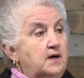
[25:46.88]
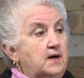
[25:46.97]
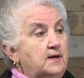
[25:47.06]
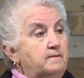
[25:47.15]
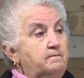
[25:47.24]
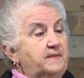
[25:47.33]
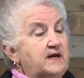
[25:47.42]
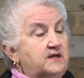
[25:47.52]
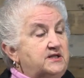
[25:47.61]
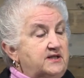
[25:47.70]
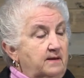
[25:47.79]

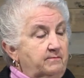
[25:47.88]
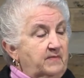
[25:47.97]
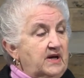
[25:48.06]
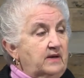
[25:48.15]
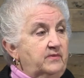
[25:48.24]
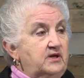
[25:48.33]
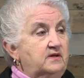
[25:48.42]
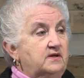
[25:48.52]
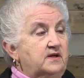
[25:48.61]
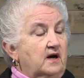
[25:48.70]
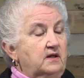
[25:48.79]
except maybe
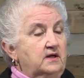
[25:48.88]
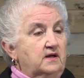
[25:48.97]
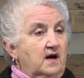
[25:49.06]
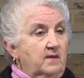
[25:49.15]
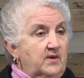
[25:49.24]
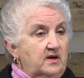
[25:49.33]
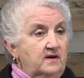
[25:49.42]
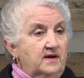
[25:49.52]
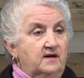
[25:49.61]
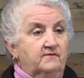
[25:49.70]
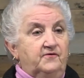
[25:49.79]
the Dalai
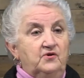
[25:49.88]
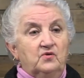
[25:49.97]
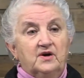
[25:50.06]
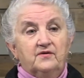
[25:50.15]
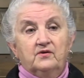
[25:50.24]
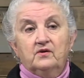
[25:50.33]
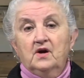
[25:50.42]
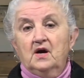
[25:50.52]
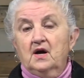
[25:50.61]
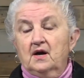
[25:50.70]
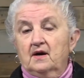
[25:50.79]
Lama and a few other
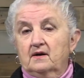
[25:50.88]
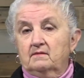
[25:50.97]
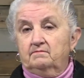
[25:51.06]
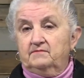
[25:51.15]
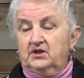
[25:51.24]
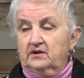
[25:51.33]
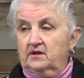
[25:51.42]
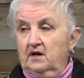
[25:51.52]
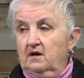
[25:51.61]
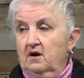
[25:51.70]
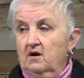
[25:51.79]
Thich
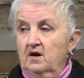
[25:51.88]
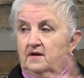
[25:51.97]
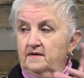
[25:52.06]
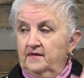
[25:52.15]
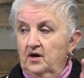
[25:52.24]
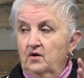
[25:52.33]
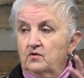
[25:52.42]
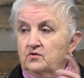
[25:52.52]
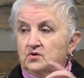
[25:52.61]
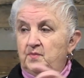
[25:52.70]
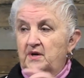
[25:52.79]
Nhat Hanh and
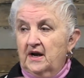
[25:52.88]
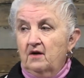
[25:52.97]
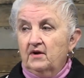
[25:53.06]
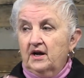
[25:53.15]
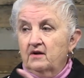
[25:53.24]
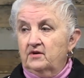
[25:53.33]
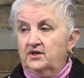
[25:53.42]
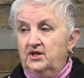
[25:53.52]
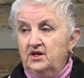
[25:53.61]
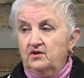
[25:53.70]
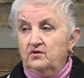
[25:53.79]
those, but I'll
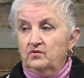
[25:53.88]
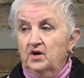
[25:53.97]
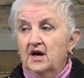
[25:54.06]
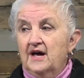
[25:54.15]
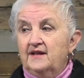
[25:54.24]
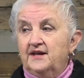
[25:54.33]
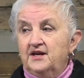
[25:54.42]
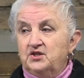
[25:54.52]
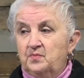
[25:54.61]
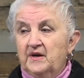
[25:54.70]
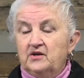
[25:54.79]
guarantee you they
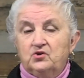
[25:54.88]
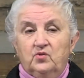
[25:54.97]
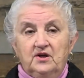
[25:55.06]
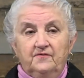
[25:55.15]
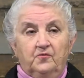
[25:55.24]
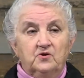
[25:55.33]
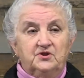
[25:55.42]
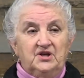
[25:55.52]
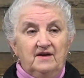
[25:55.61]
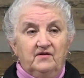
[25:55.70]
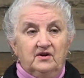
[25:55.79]
spend
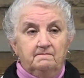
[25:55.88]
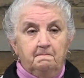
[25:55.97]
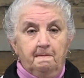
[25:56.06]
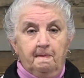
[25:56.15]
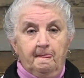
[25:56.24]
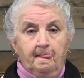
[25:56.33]
24/7,